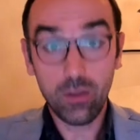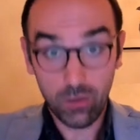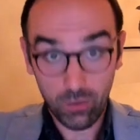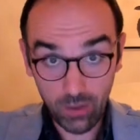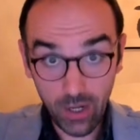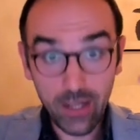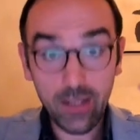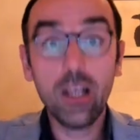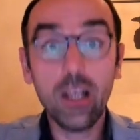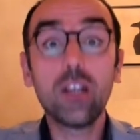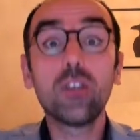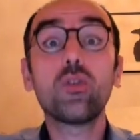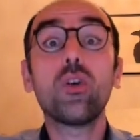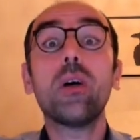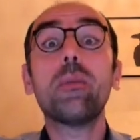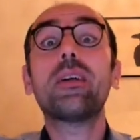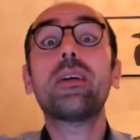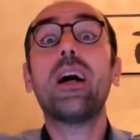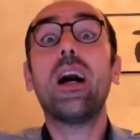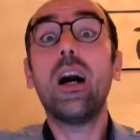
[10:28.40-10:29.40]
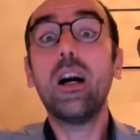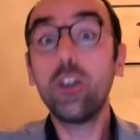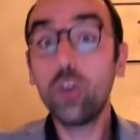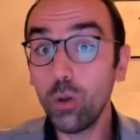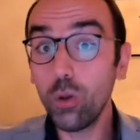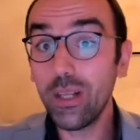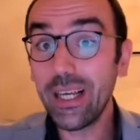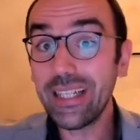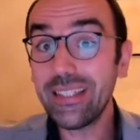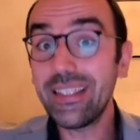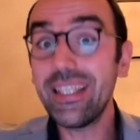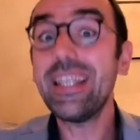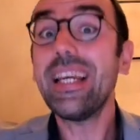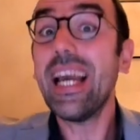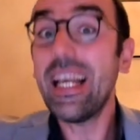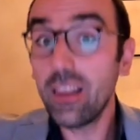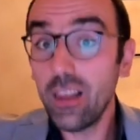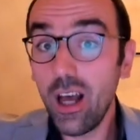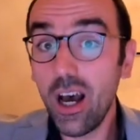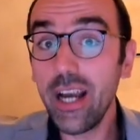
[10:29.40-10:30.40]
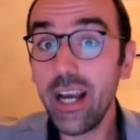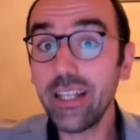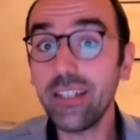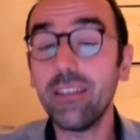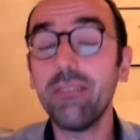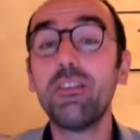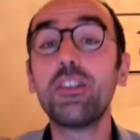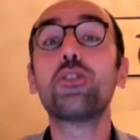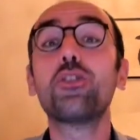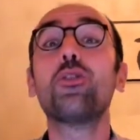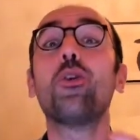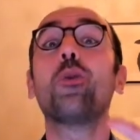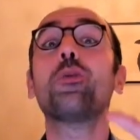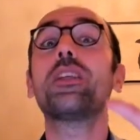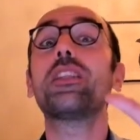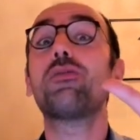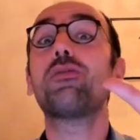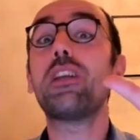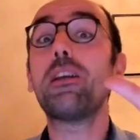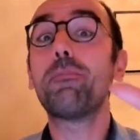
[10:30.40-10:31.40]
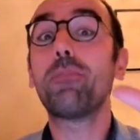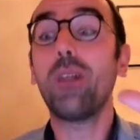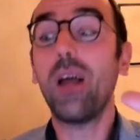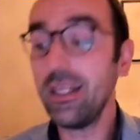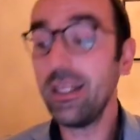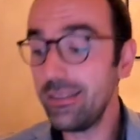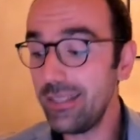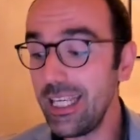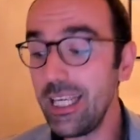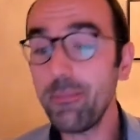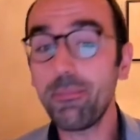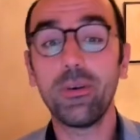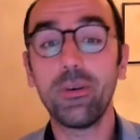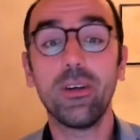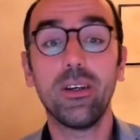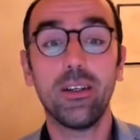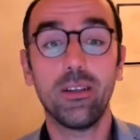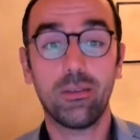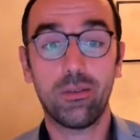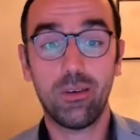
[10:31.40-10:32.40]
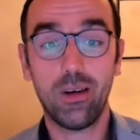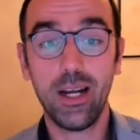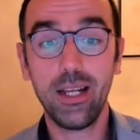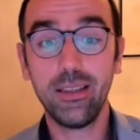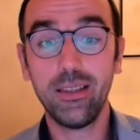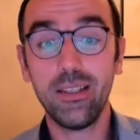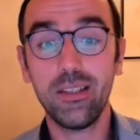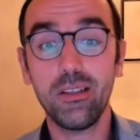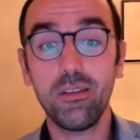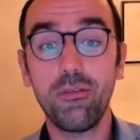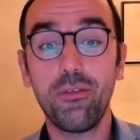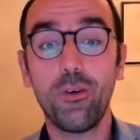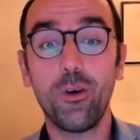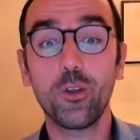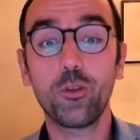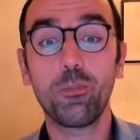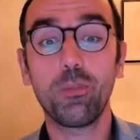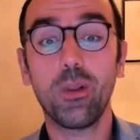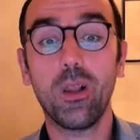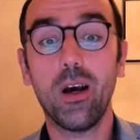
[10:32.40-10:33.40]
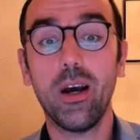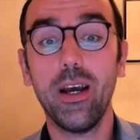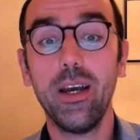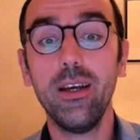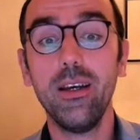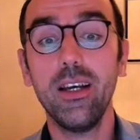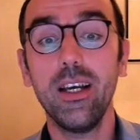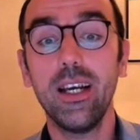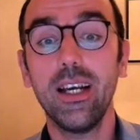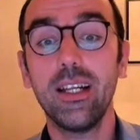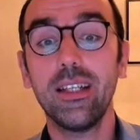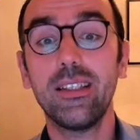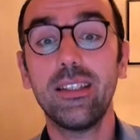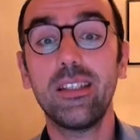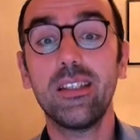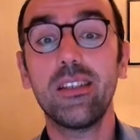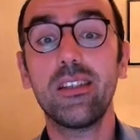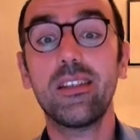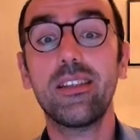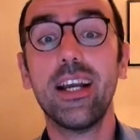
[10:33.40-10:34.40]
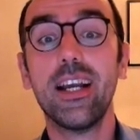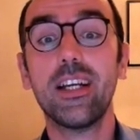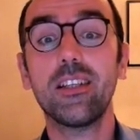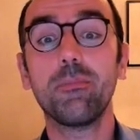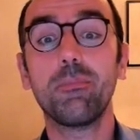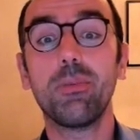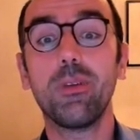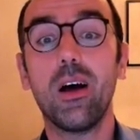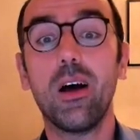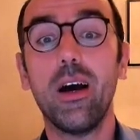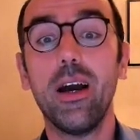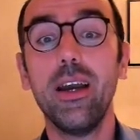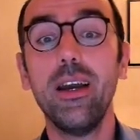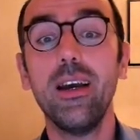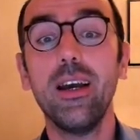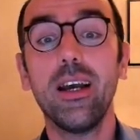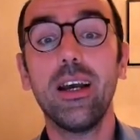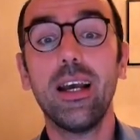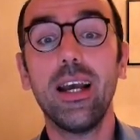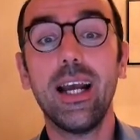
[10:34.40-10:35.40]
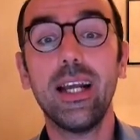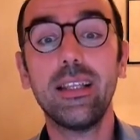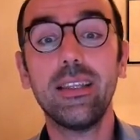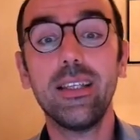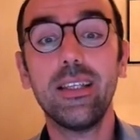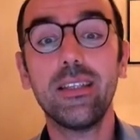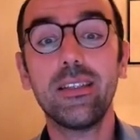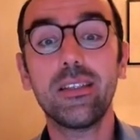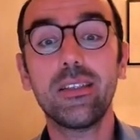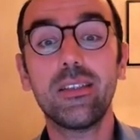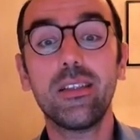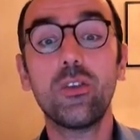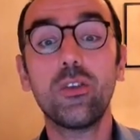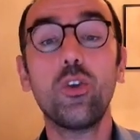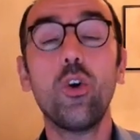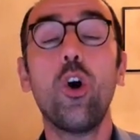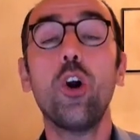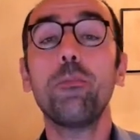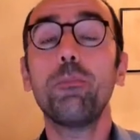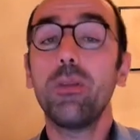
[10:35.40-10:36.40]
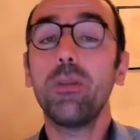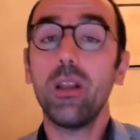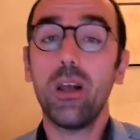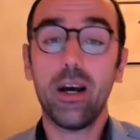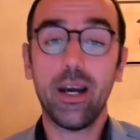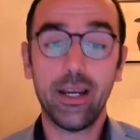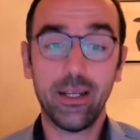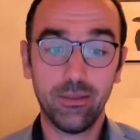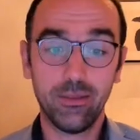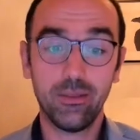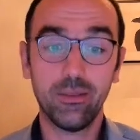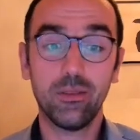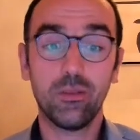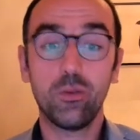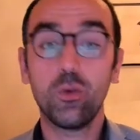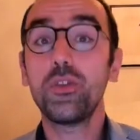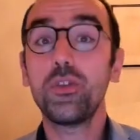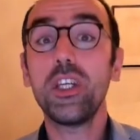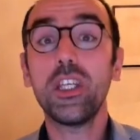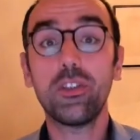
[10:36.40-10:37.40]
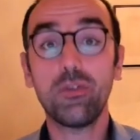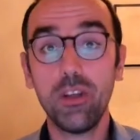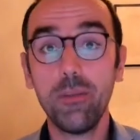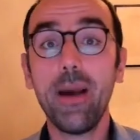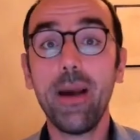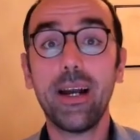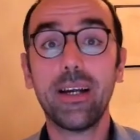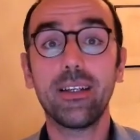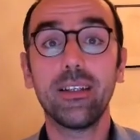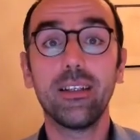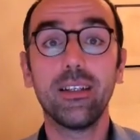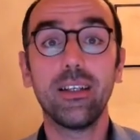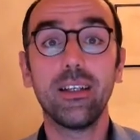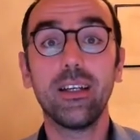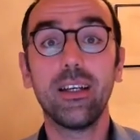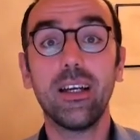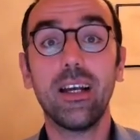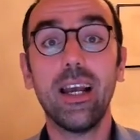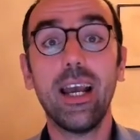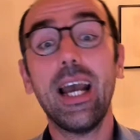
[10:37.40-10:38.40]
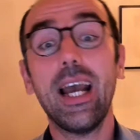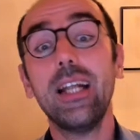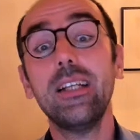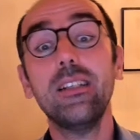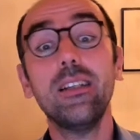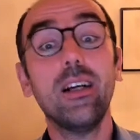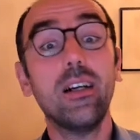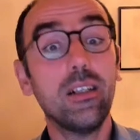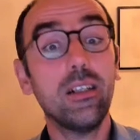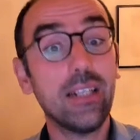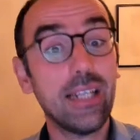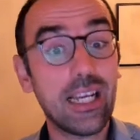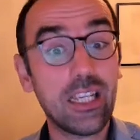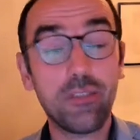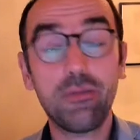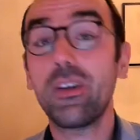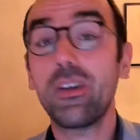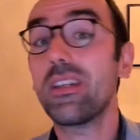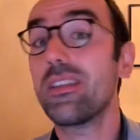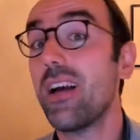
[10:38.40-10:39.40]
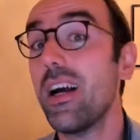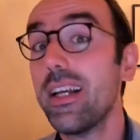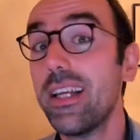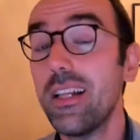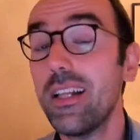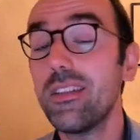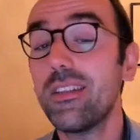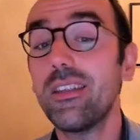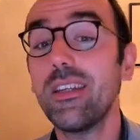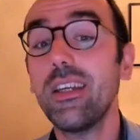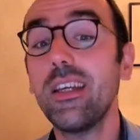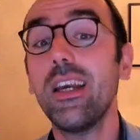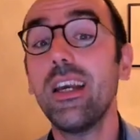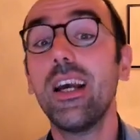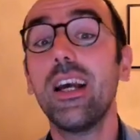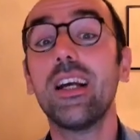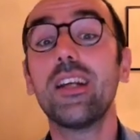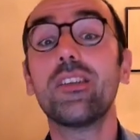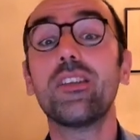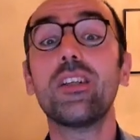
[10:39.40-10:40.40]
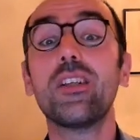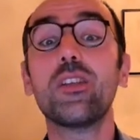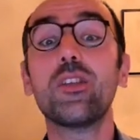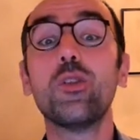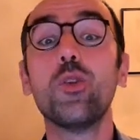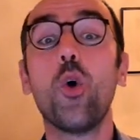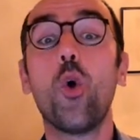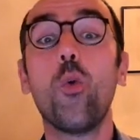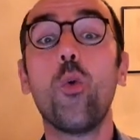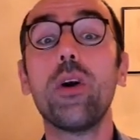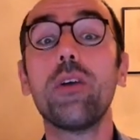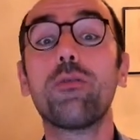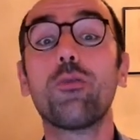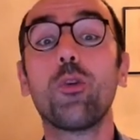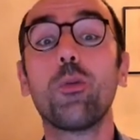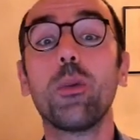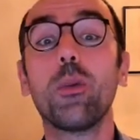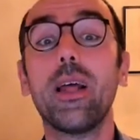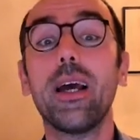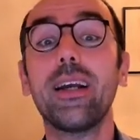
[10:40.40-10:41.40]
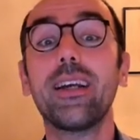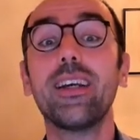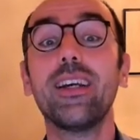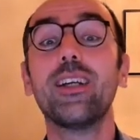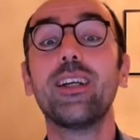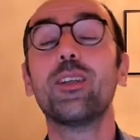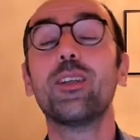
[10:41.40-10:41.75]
Right? So I'm calculating a line, which is only 3-ply deep. Right? This is the first ply. This is the second ply. And this is the third ply. Rook g3 back. And as far as I can see, there is no way for black